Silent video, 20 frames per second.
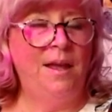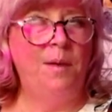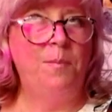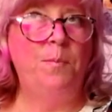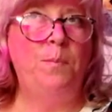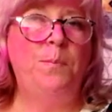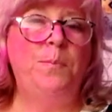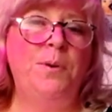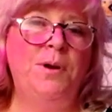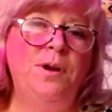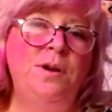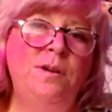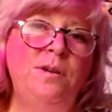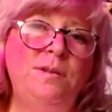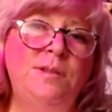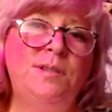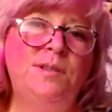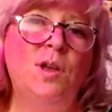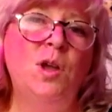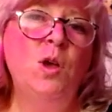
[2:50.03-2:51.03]

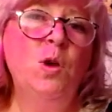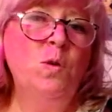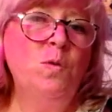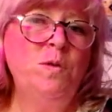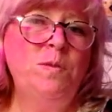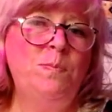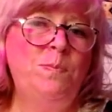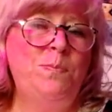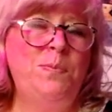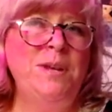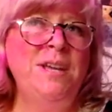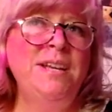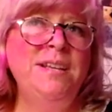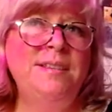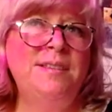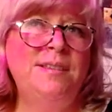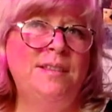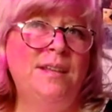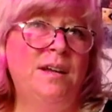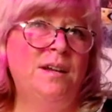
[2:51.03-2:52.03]
birds with
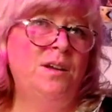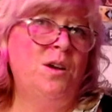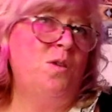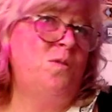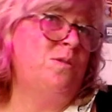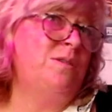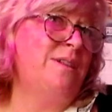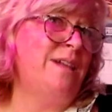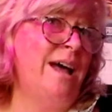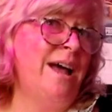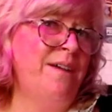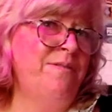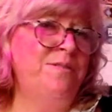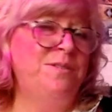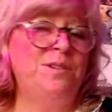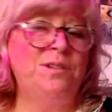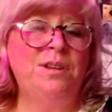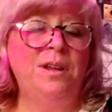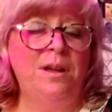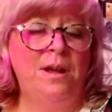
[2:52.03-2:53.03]
beaks that go
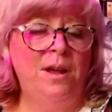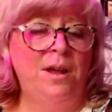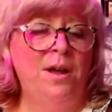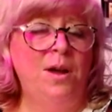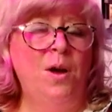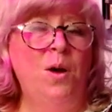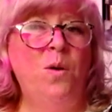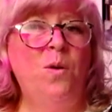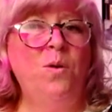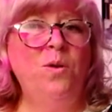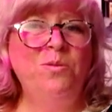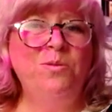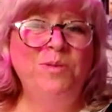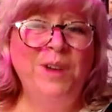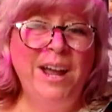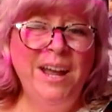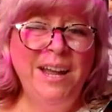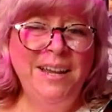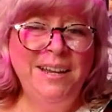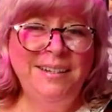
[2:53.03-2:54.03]
left or
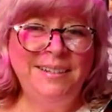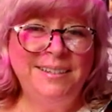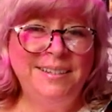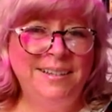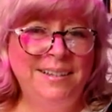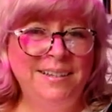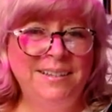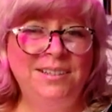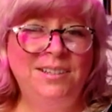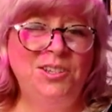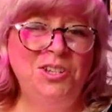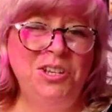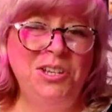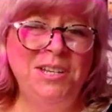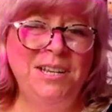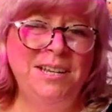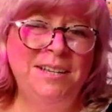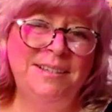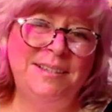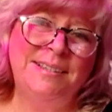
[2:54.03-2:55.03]
right,
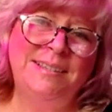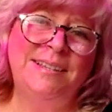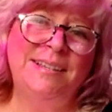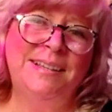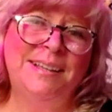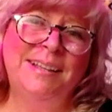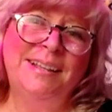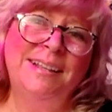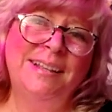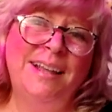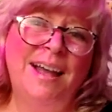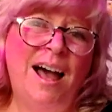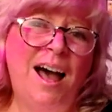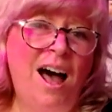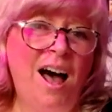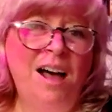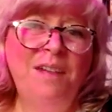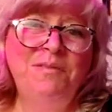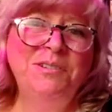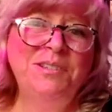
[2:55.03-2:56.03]
genius.
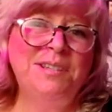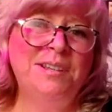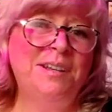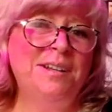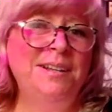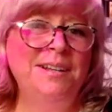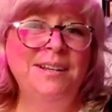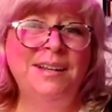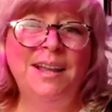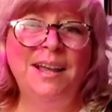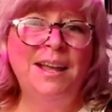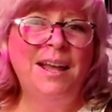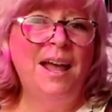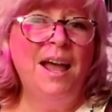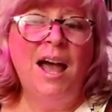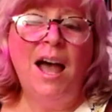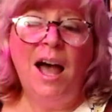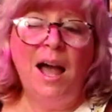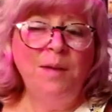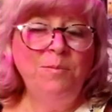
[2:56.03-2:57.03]
All of a sudden,
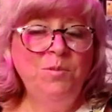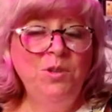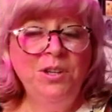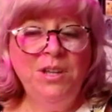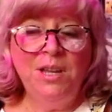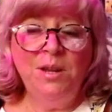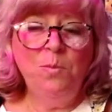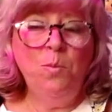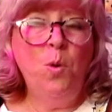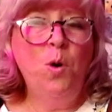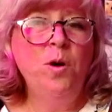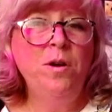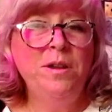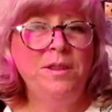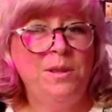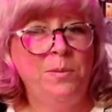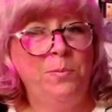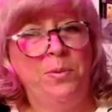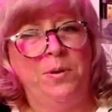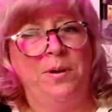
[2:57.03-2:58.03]
I'm looking more
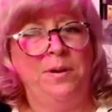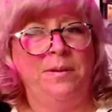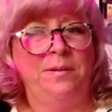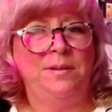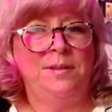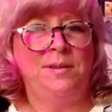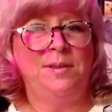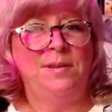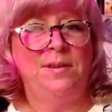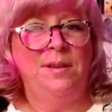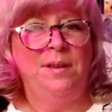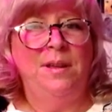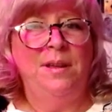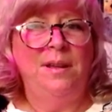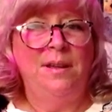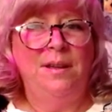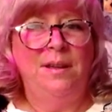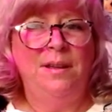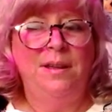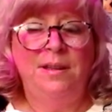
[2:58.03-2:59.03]
at the birds.
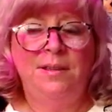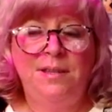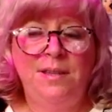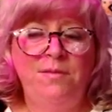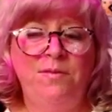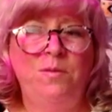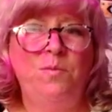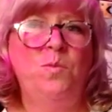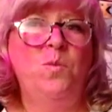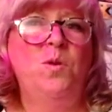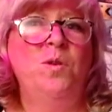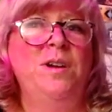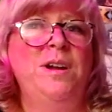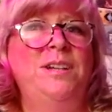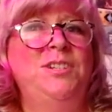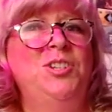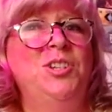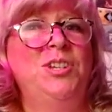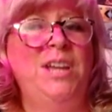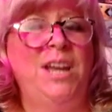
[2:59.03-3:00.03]
It's even more
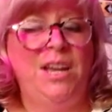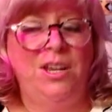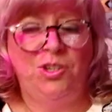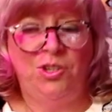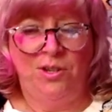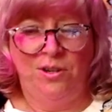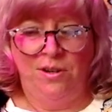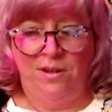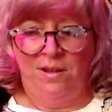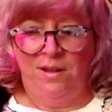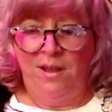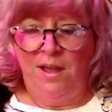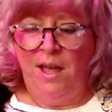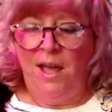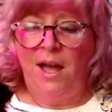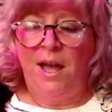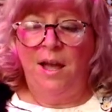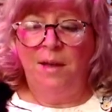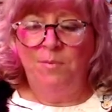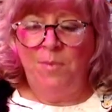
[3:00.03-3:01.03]
educational.
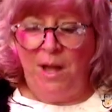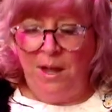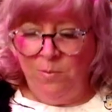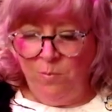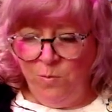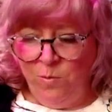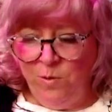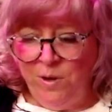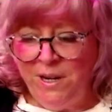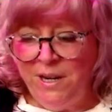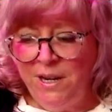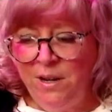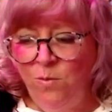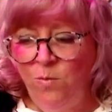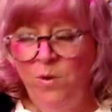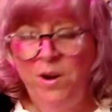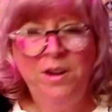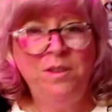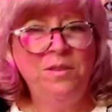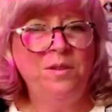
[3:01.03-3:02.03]
I'm reading
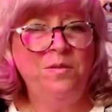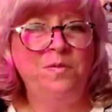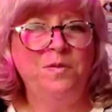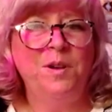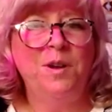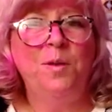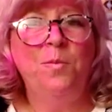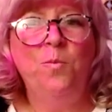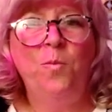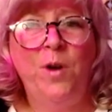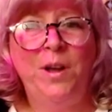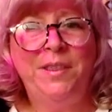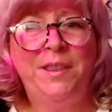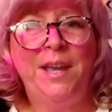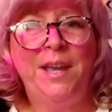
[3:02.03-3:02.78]
where they're from, what they